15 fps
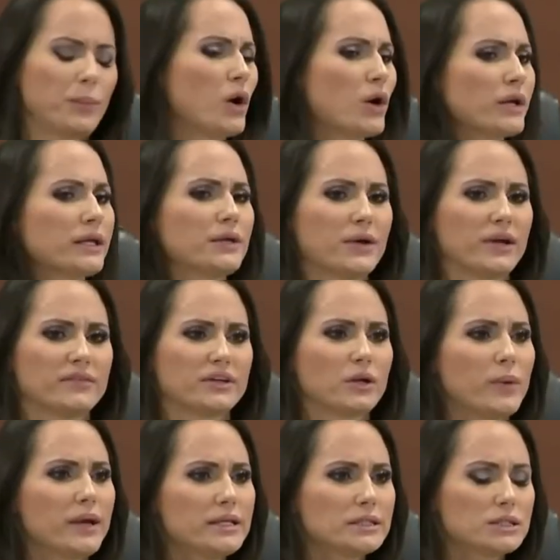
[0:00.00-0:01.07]
parking or having to
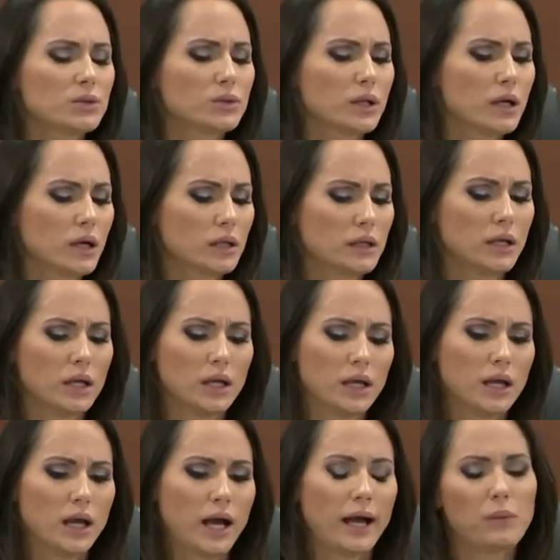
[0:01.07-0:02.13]
wait so long.
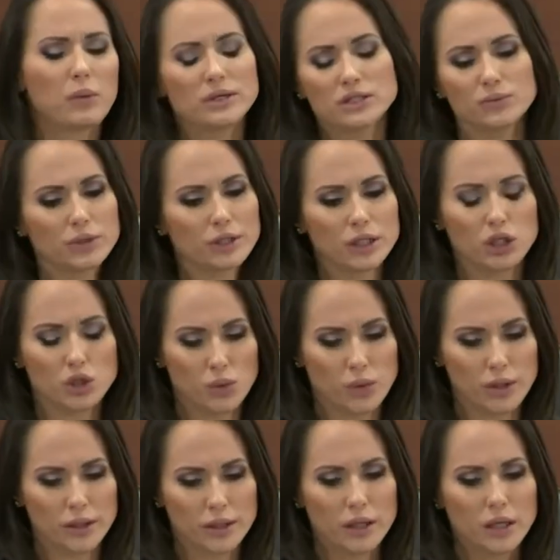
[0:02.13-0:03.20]
I wasn't really sure.